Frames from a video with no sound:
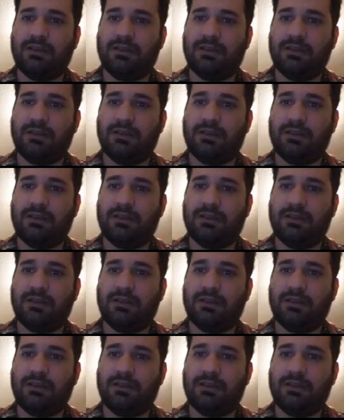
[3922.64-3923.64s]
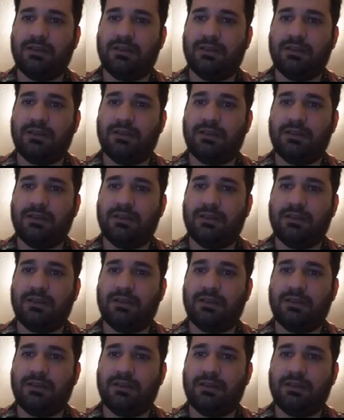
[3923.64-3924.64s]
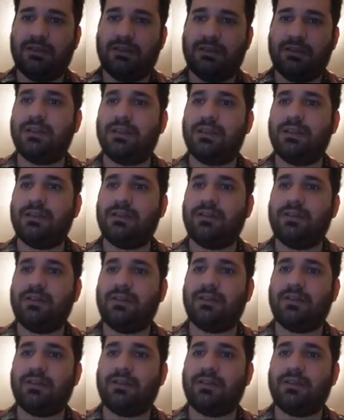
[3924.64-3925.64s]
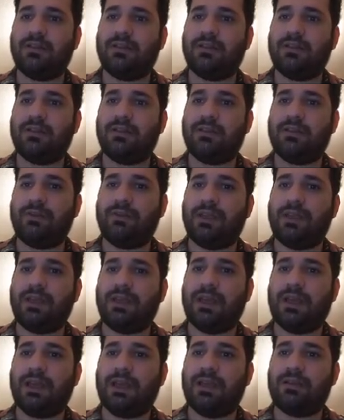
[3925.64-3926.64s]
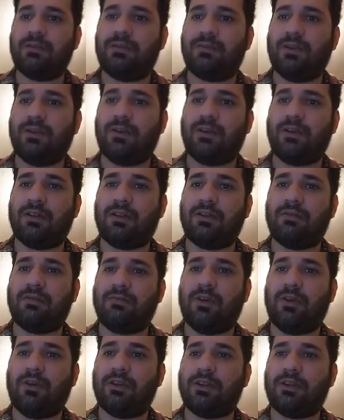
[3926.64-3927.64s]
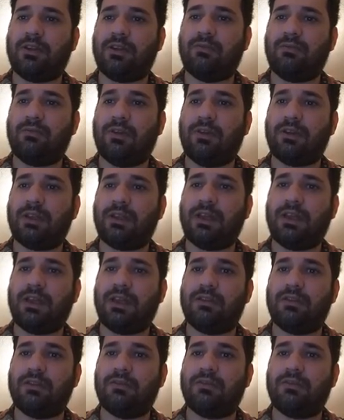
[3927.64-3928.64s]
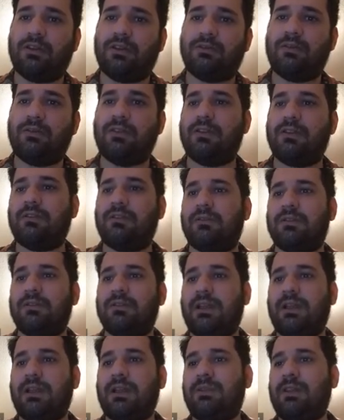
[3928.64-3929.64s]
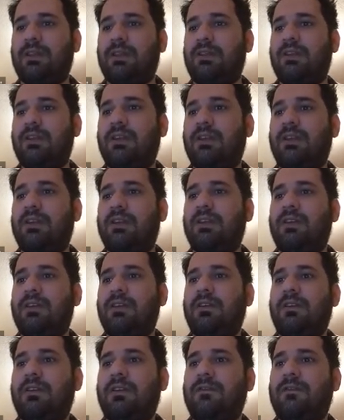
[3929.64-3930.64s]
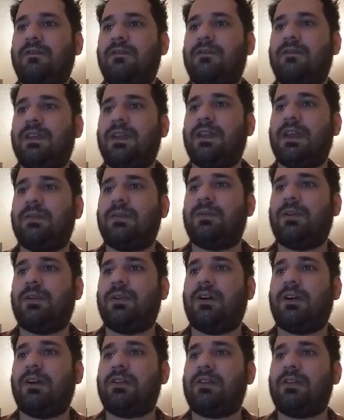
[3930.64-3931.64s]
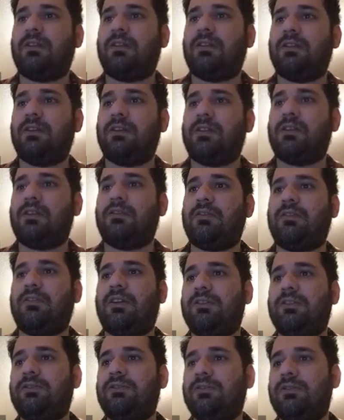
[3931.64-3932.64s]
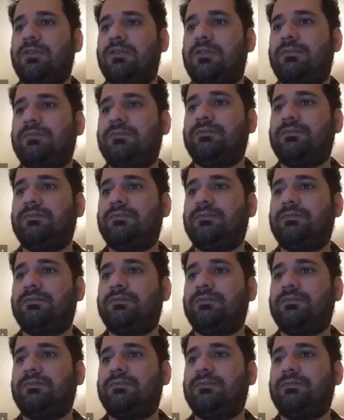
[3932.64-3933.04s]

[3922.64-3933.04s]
or same for 0, so VA plus minus 1K is equal to 0. That means VA plus is equal to